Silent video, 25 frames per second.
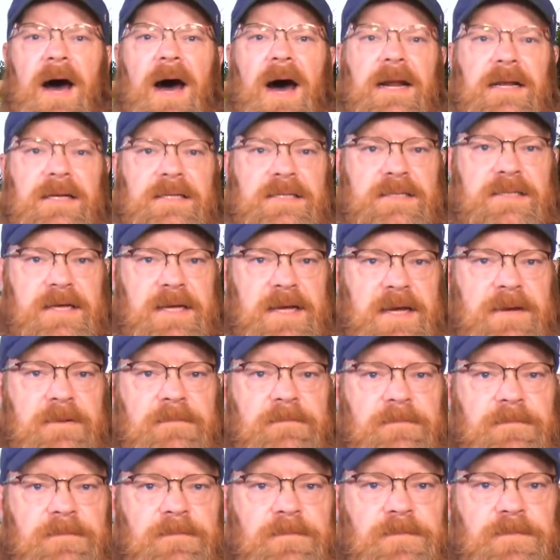honesty
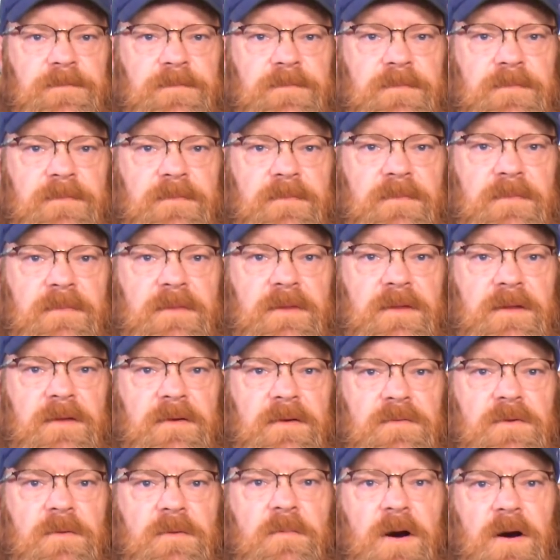
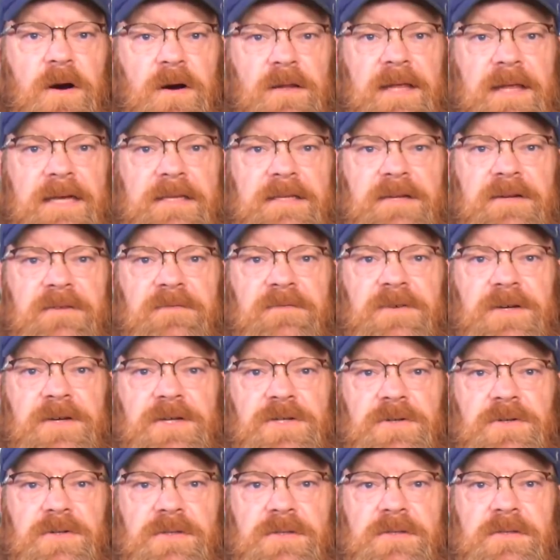from our elected
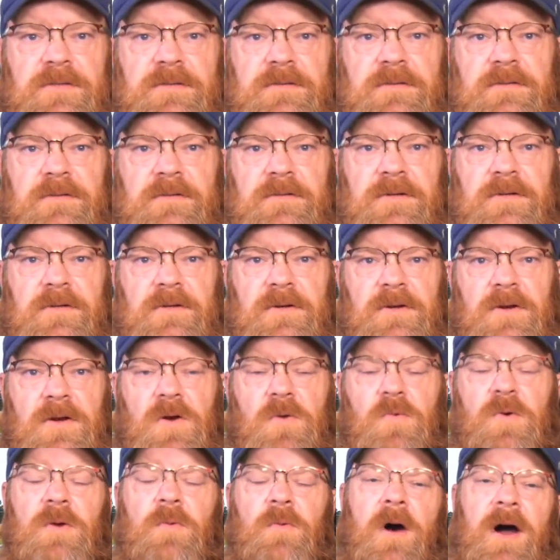officials.
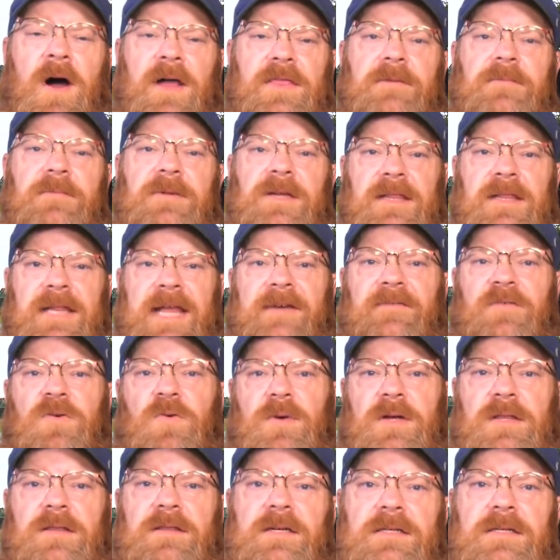We want them to
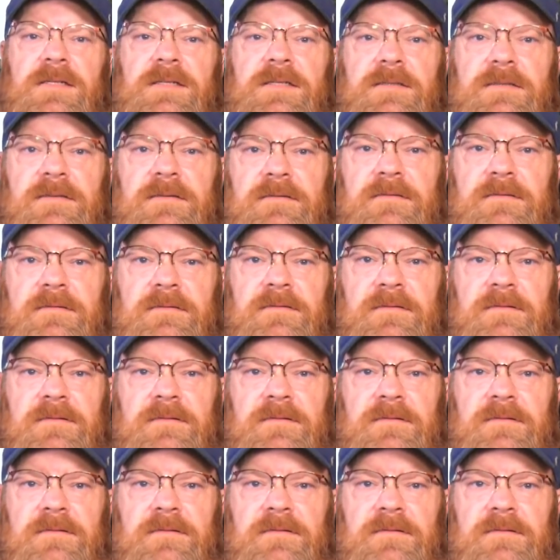level with us.